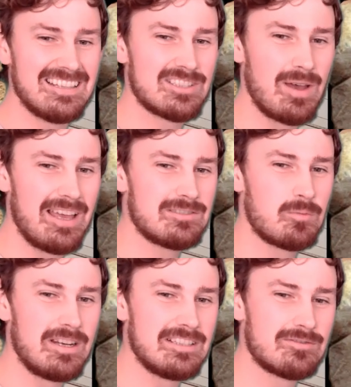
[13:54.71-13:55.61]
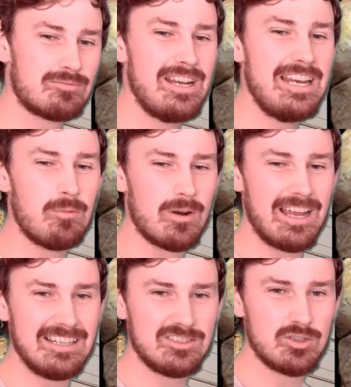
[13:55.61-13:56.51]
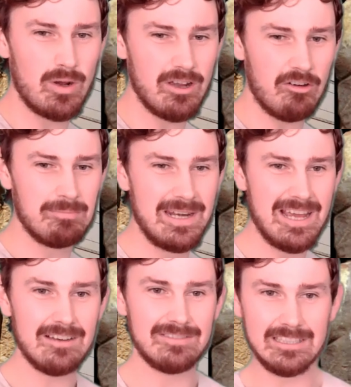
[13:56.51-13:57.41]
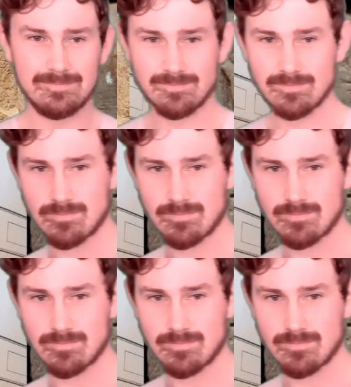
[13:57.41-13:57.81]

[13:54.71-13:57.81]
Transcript: And so that's one is really one I enjoy of Minerva.